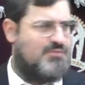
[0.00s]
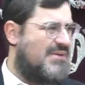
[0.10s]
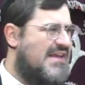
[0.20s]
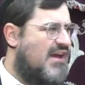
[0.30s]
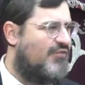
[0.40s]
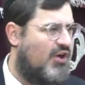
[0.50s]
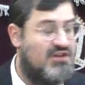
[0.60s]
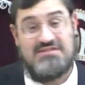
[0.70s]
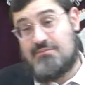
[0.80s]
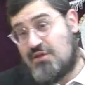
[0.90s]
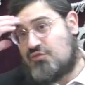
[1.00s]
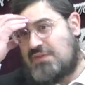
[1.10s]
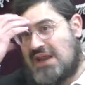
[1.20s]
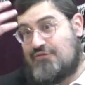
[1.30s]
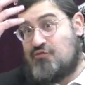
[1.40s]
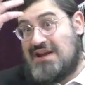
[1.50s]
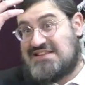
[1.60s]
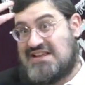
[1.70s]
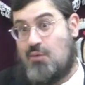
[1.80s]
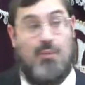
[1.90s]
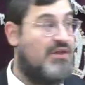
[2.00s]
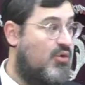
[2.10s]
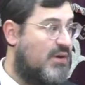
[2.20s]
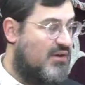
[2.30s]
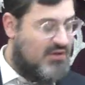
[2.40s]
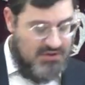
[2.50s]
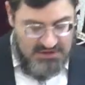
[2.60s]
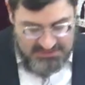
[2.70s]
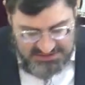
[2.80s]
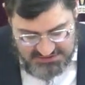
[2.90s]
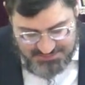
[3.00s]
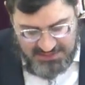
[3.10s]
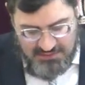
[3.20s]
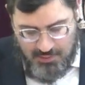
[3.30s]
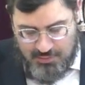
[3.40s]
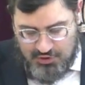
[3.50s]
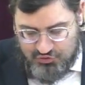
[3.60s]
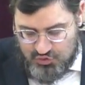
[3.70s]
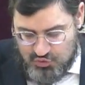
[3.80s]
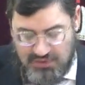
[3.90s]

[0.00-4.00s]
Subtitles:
it's bli kavana, sometimes without even realizing what we're doing. So let's spend a moment or two to